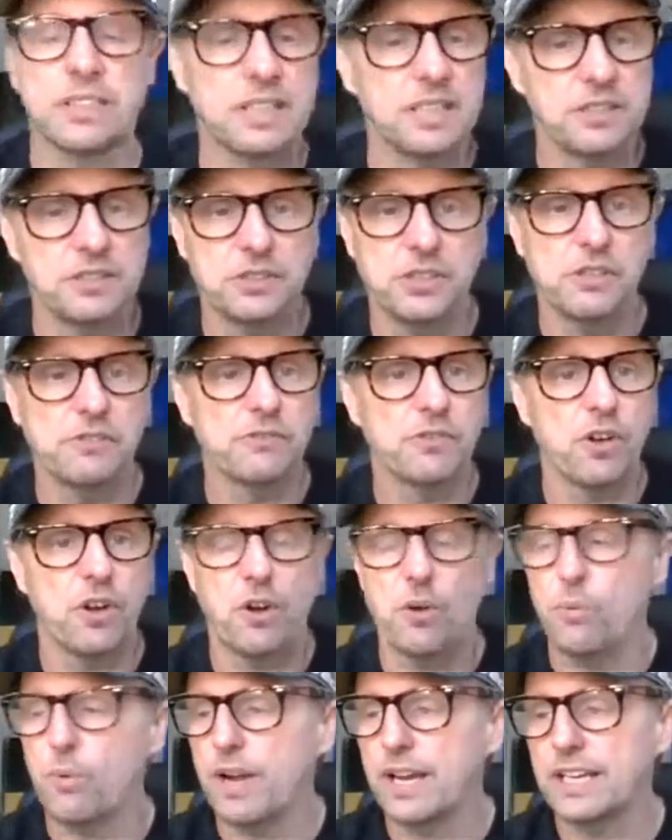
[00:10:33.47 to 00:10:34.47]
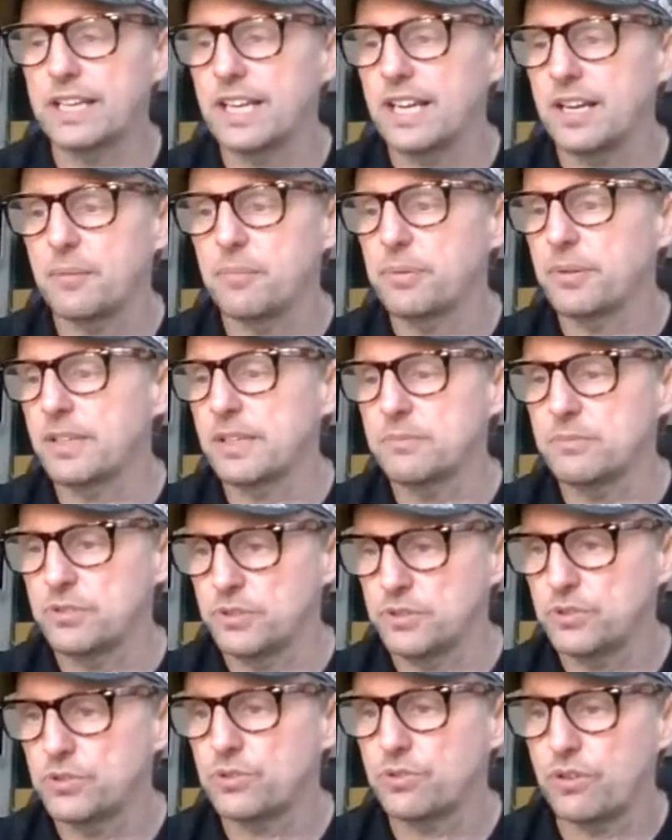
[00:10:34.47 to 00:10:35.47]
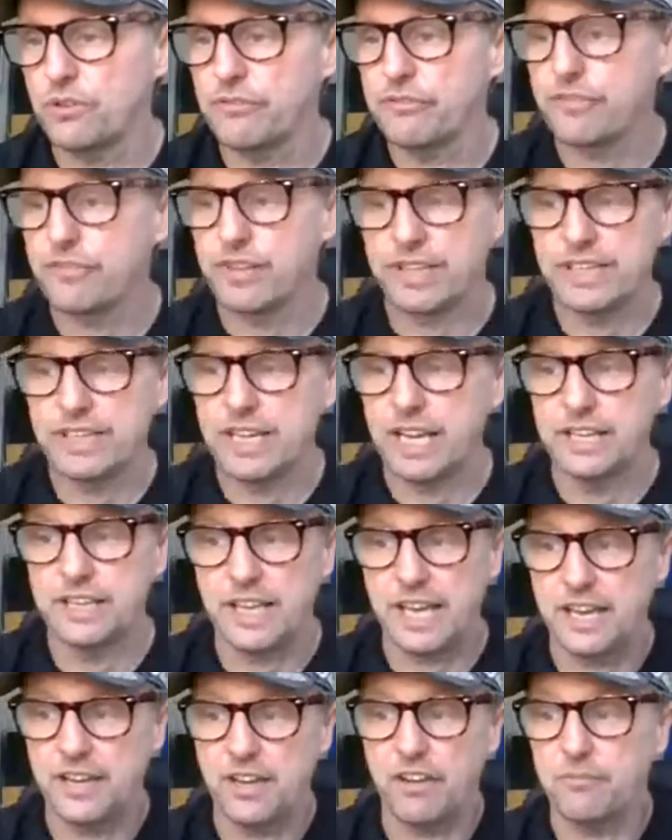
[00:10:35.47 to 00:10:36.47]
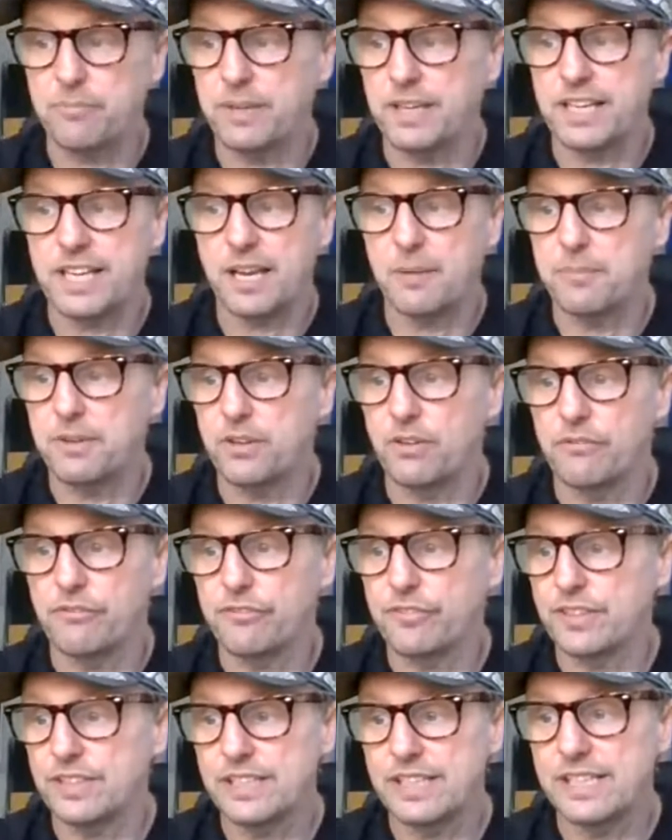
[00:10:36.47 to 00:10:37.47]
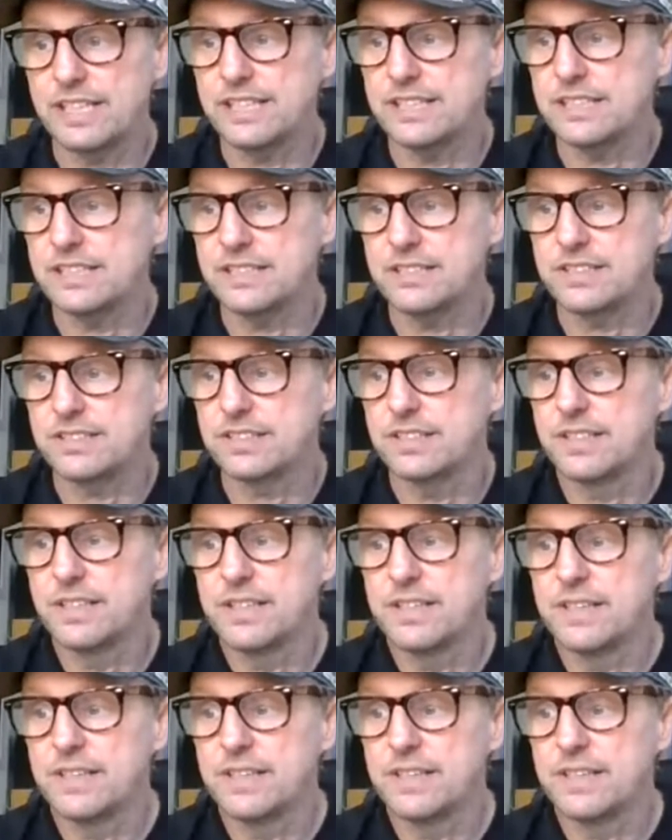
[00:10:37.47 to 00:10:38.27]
You've got to wake up, peeps. You truthfully, and I've been coming on for years